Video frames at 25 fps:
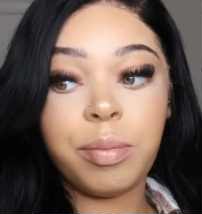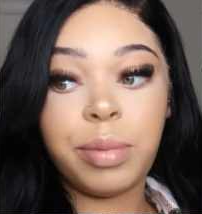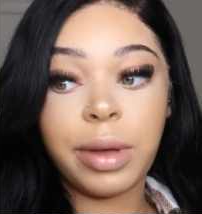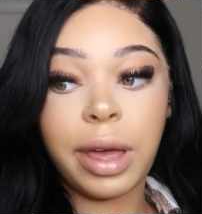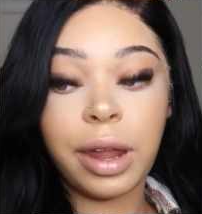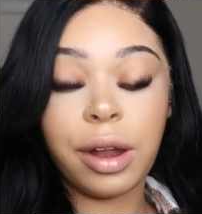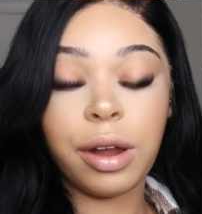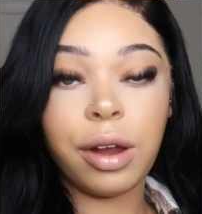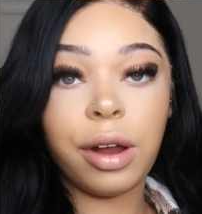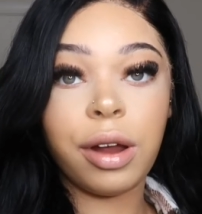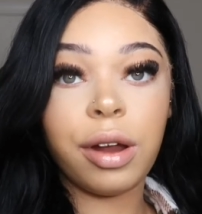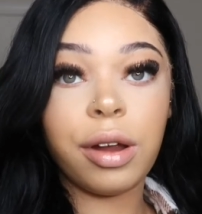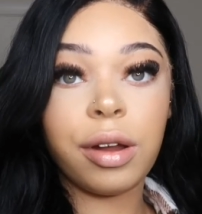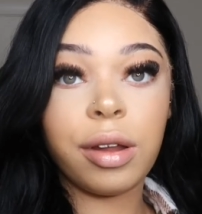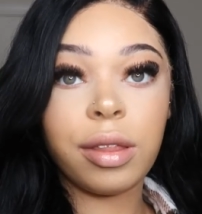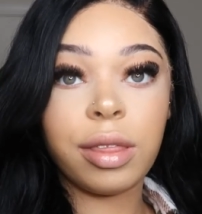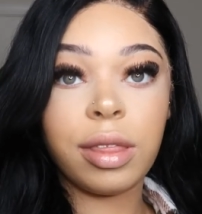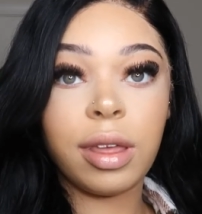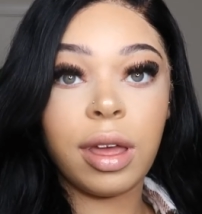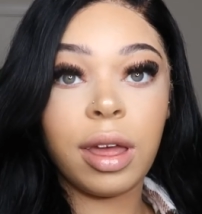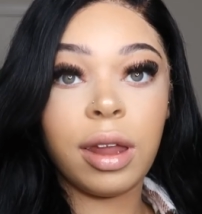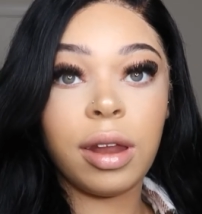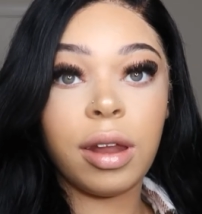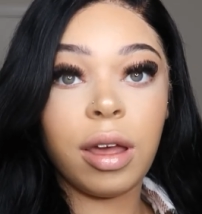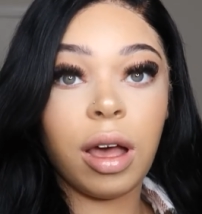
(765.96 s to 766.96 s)
better
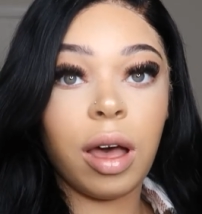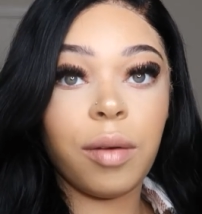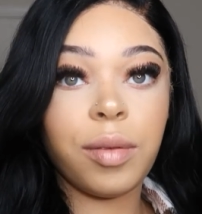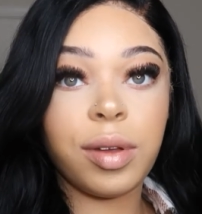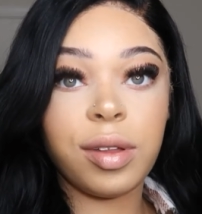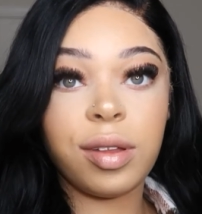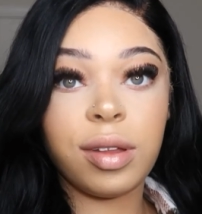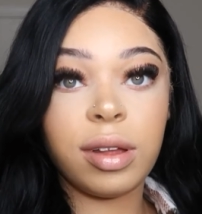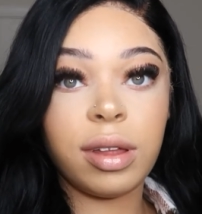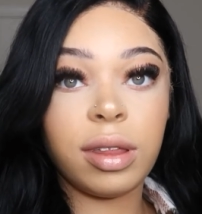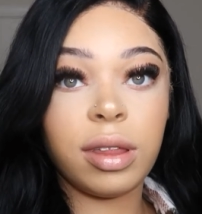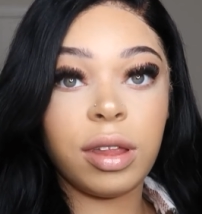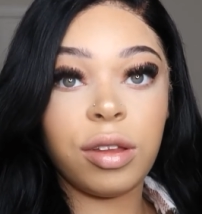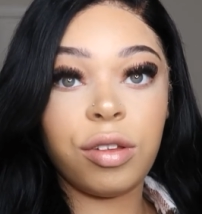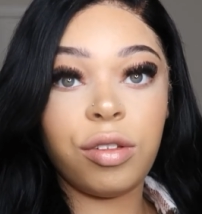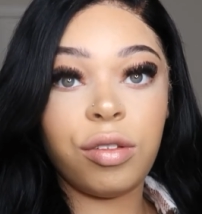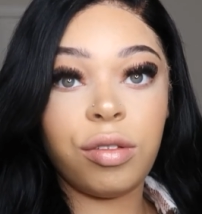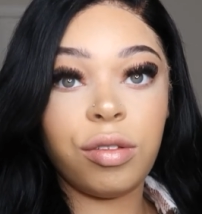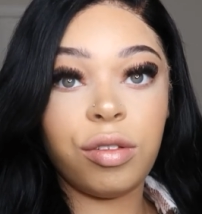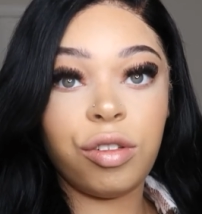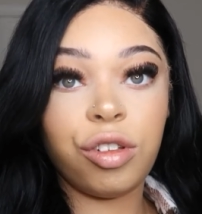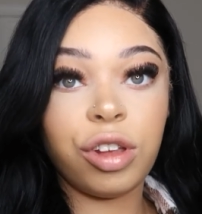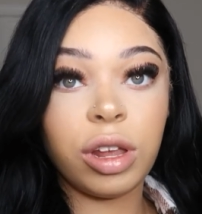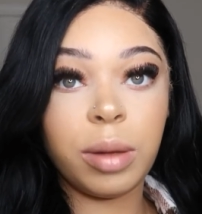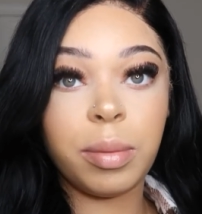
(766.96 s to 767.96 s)
than obviously the
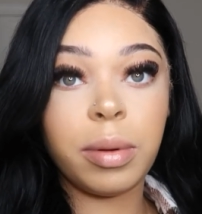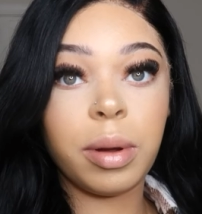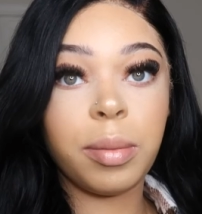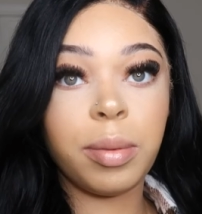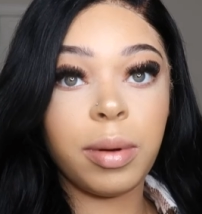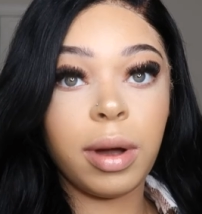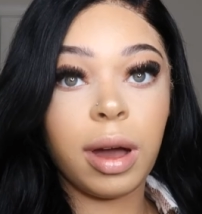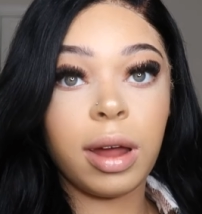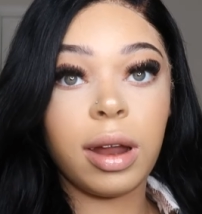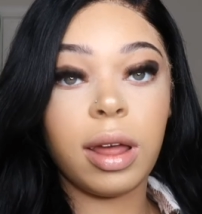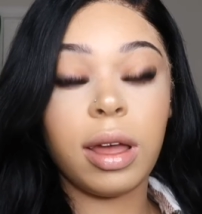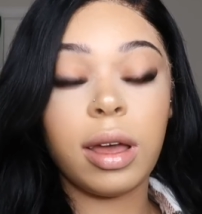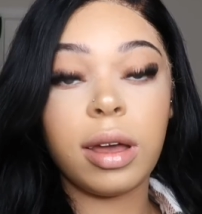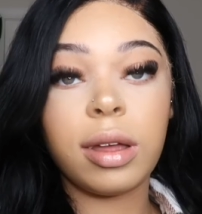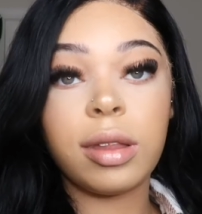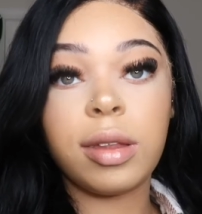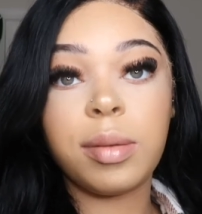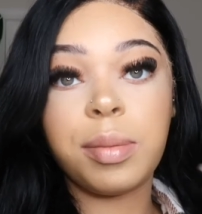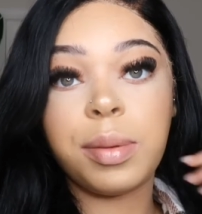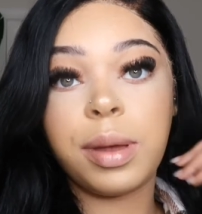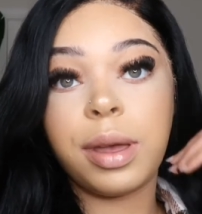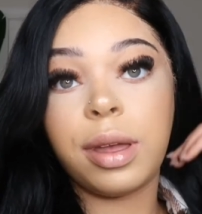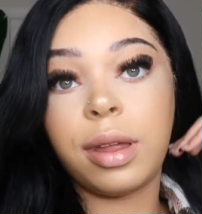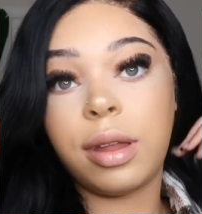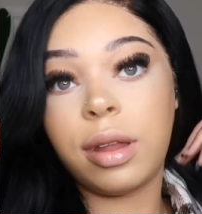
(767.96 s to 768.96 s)
cheaper products.
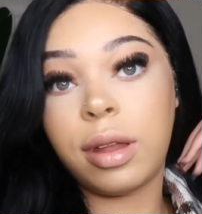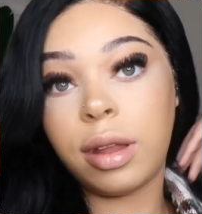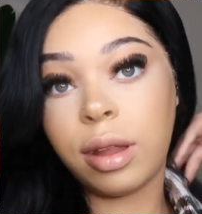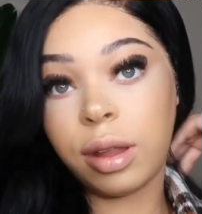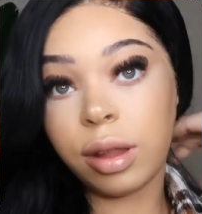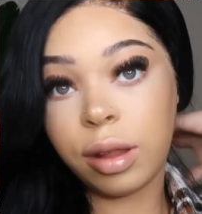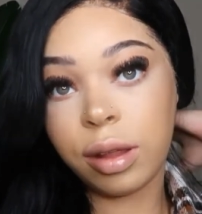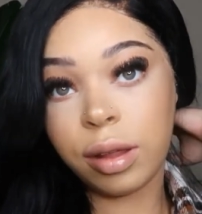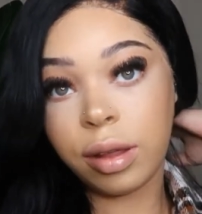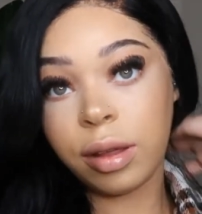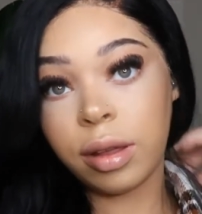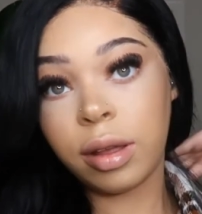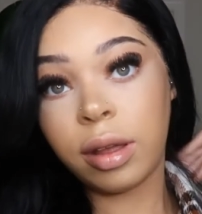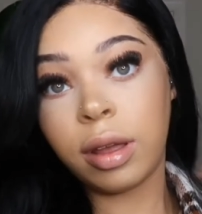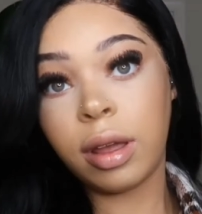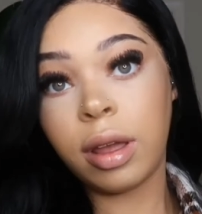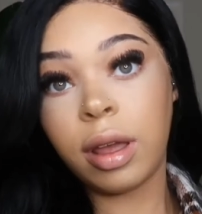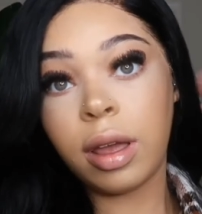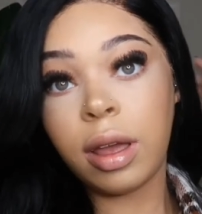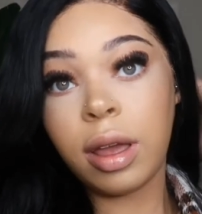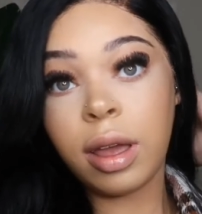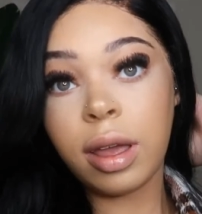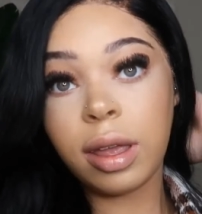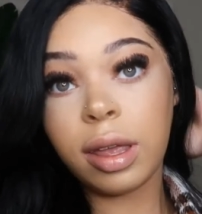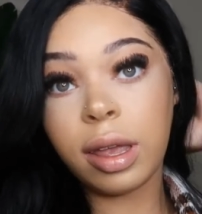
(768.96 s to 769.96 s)
But
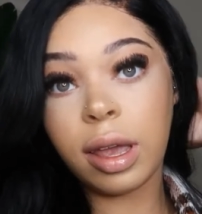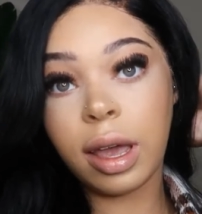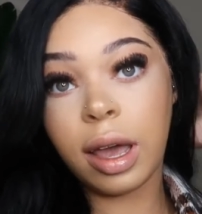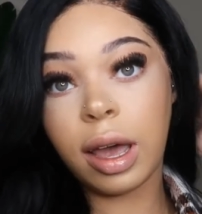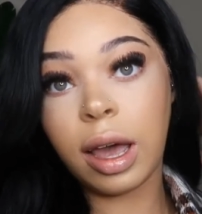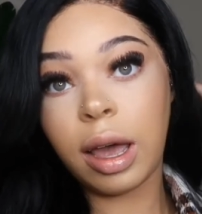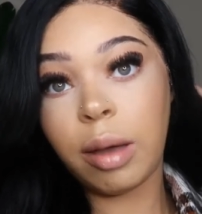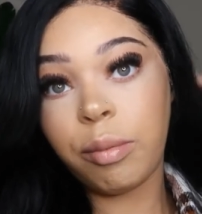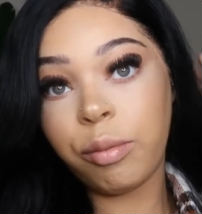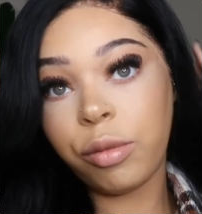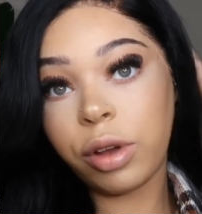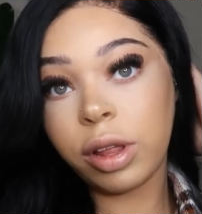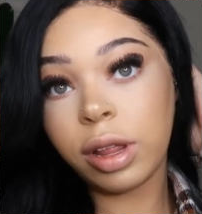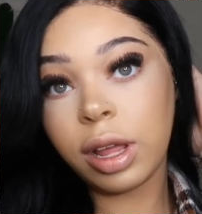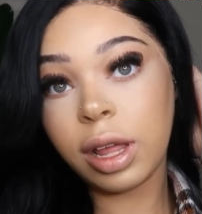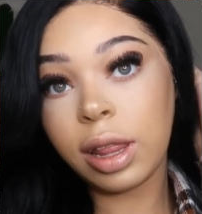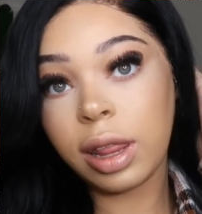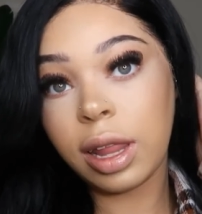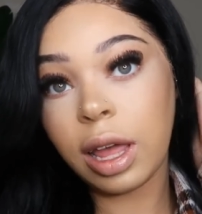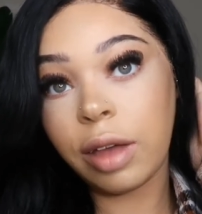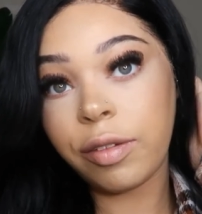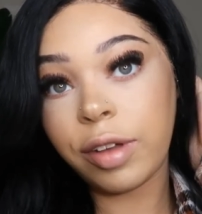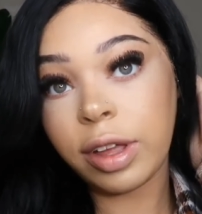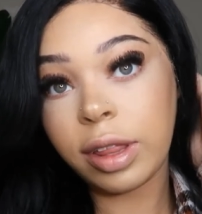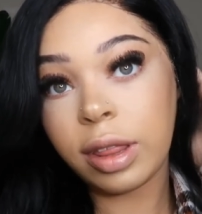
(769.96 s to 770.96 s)
yeah, I'm
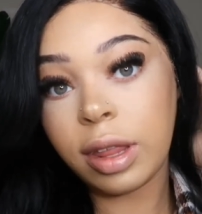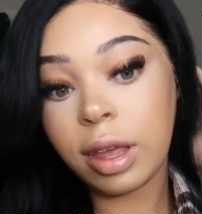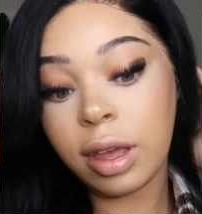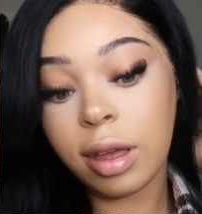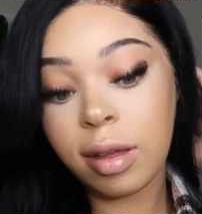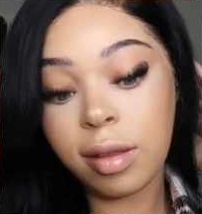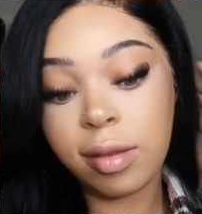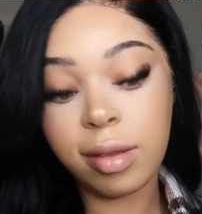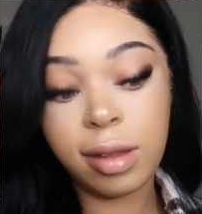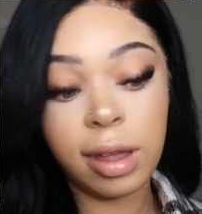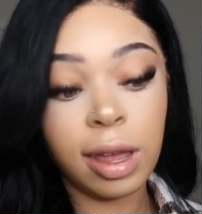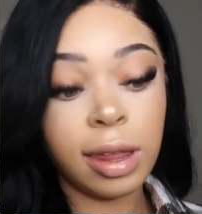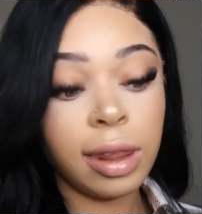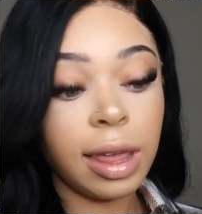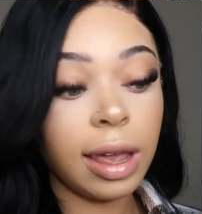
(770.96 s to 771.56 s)
really loving this.